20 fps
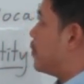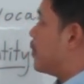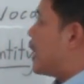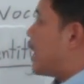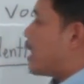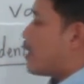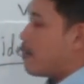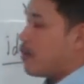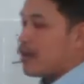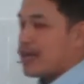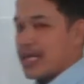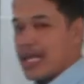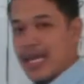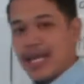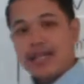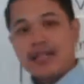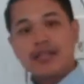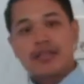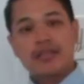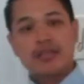I would
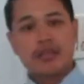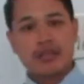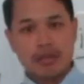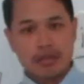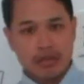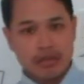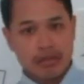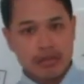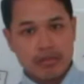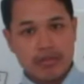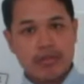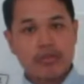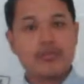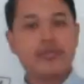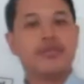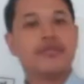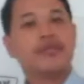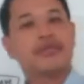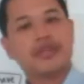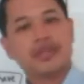like to
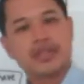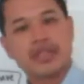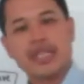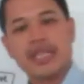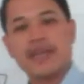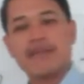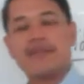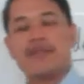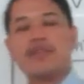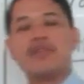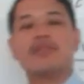give